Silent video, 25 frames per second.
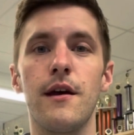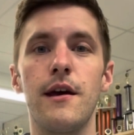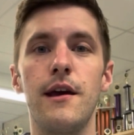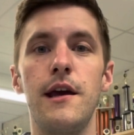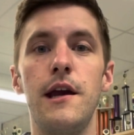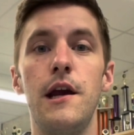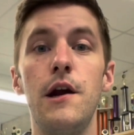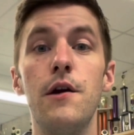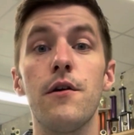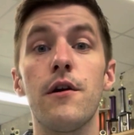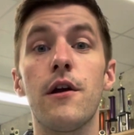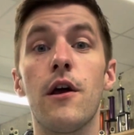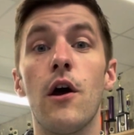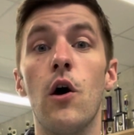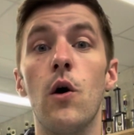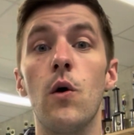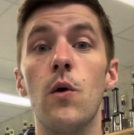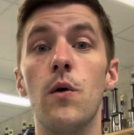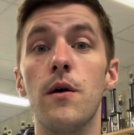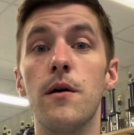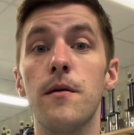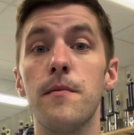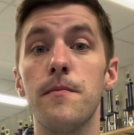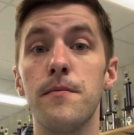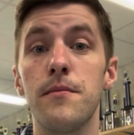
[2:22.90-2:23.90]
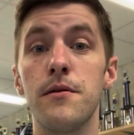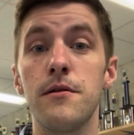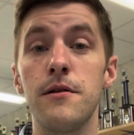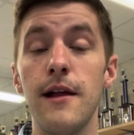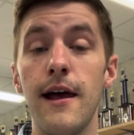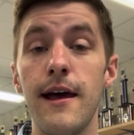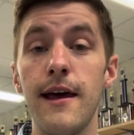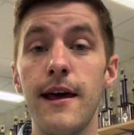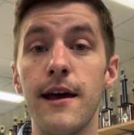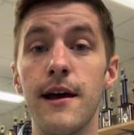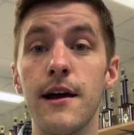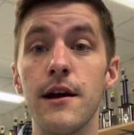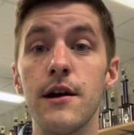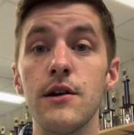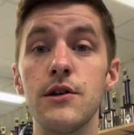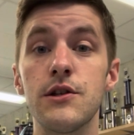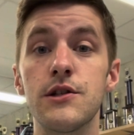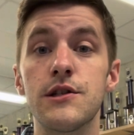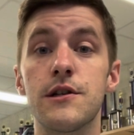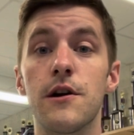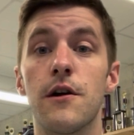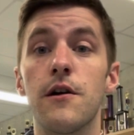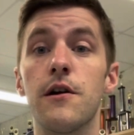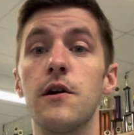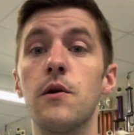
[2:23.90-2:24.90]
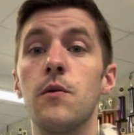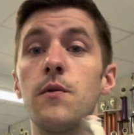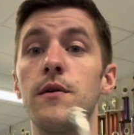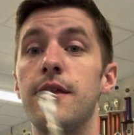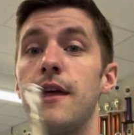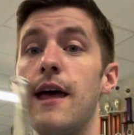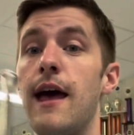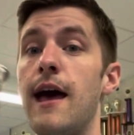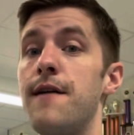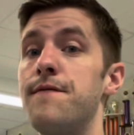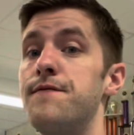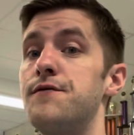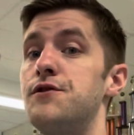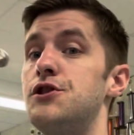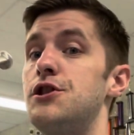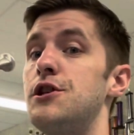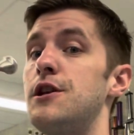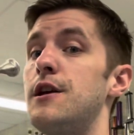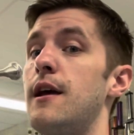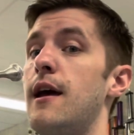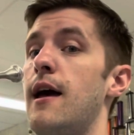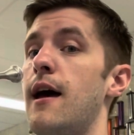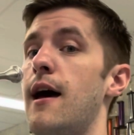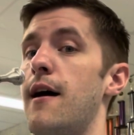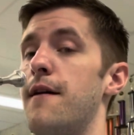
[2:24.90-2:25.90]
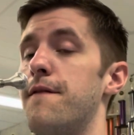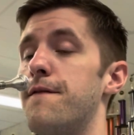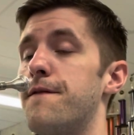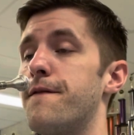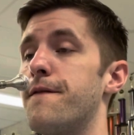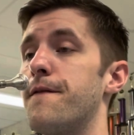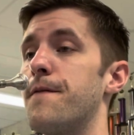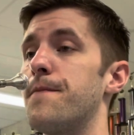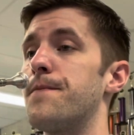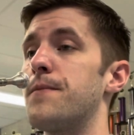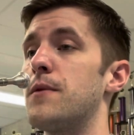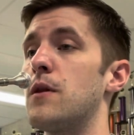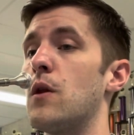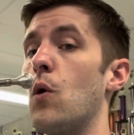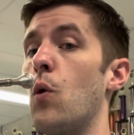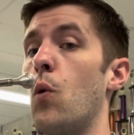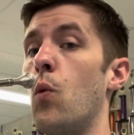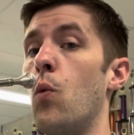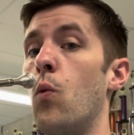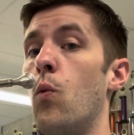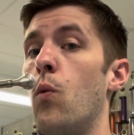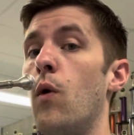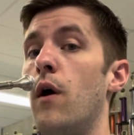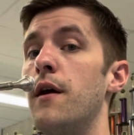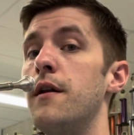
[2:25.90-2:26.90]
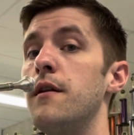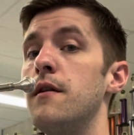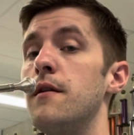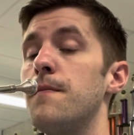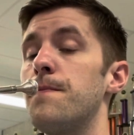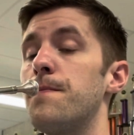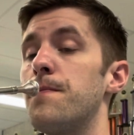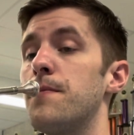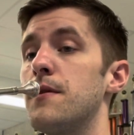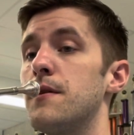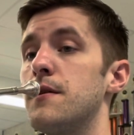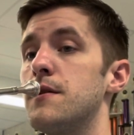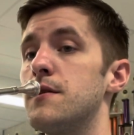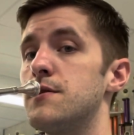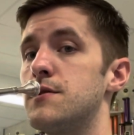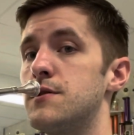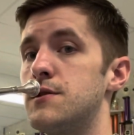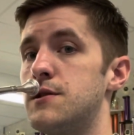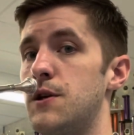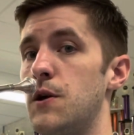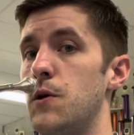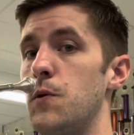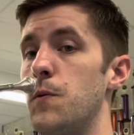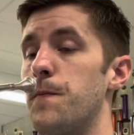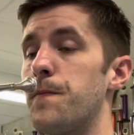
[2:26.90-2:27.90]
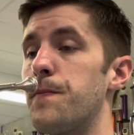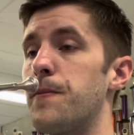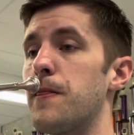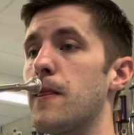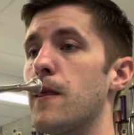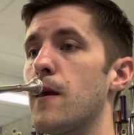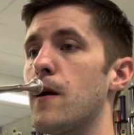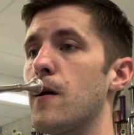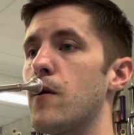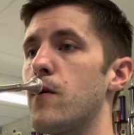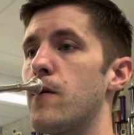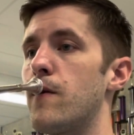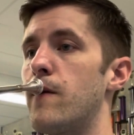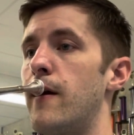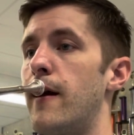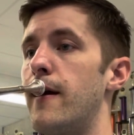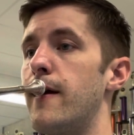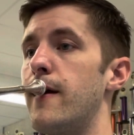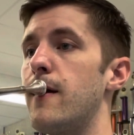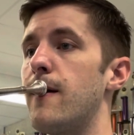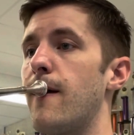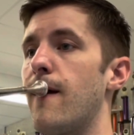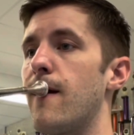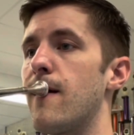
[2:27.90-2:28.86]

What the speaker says: Here we go, playing, starting with FGF. 1, 2, ready?